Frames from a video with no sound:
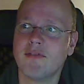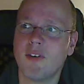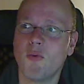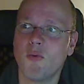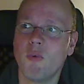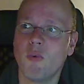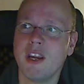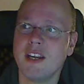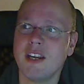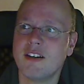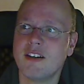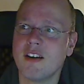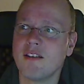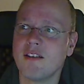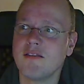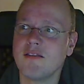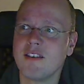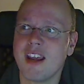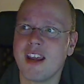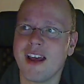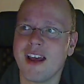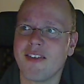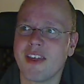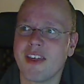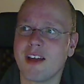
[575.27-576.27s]
we don't
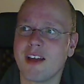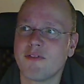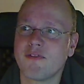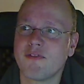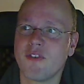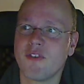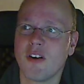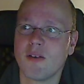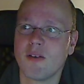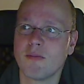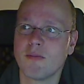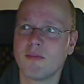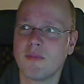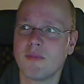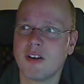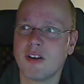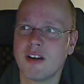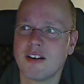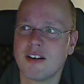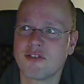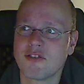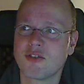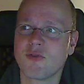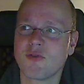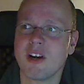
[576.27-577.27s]
get that from
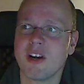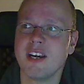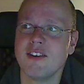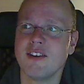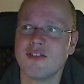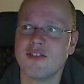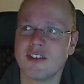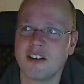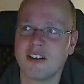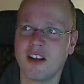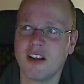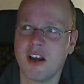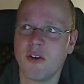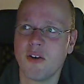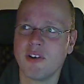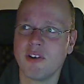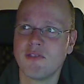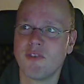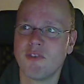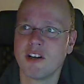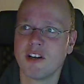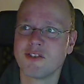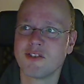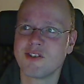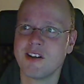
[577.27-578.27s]
a stranger. You know, it
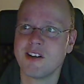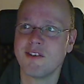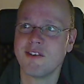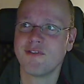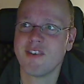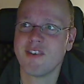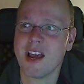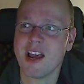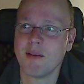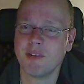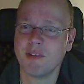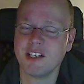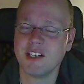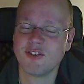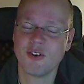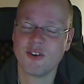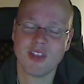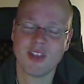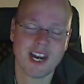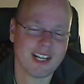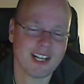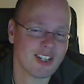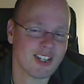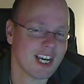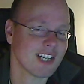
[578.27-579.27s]
runs in a family. So
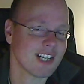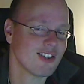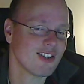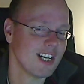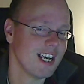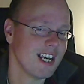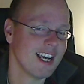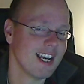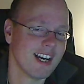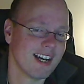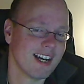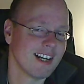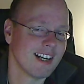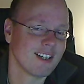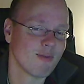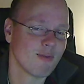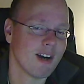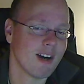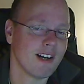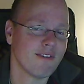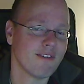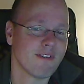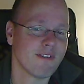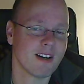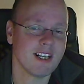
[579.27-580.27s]
that is actually
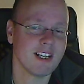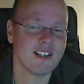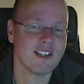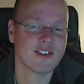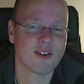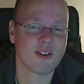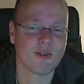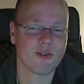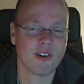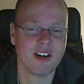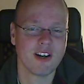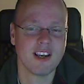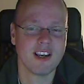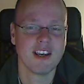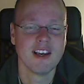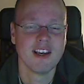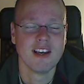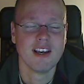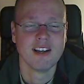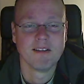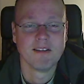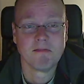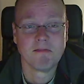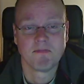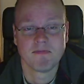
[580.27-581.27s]
quite a funny story,
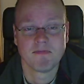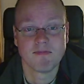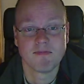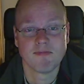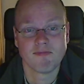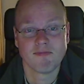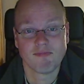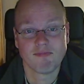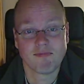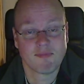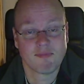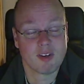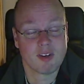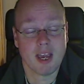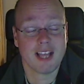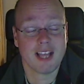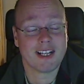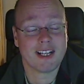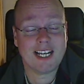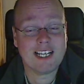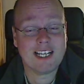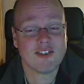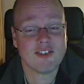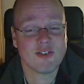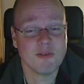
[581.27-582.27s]
at
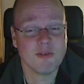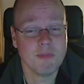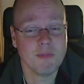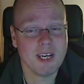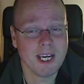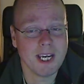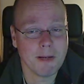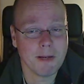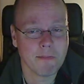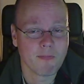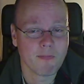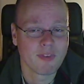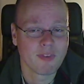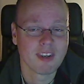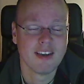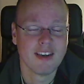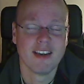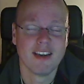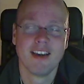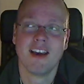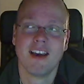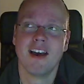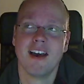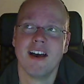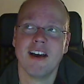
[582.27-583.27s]
least to me,
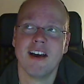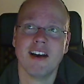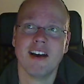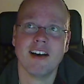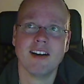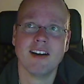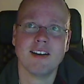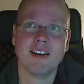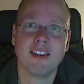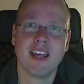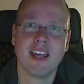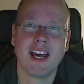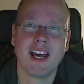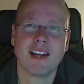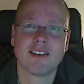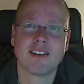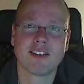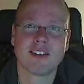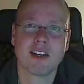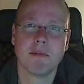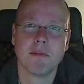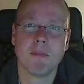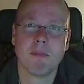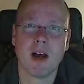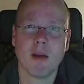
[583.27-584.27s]

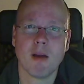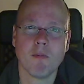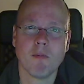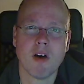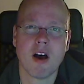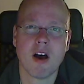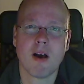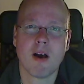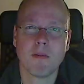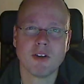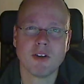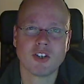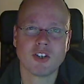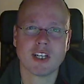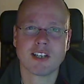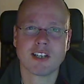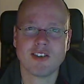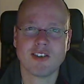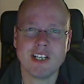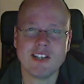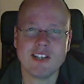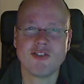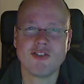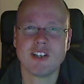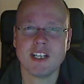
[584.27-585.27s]
that my mom is
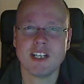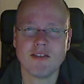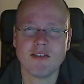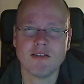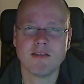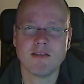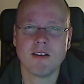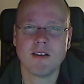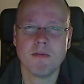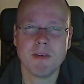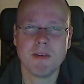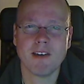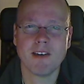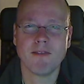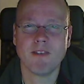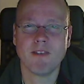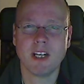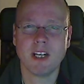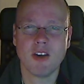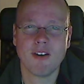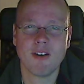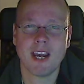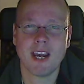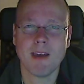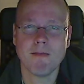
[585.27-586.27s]
actually still a big
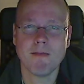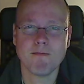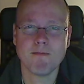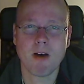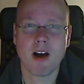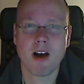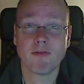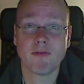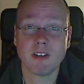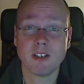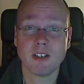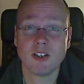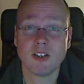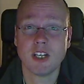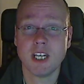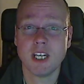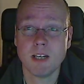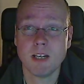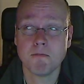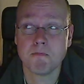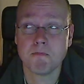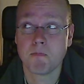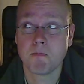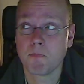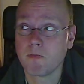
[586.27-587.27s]
video game buff. And
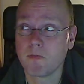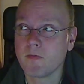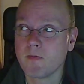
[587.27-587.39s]
she,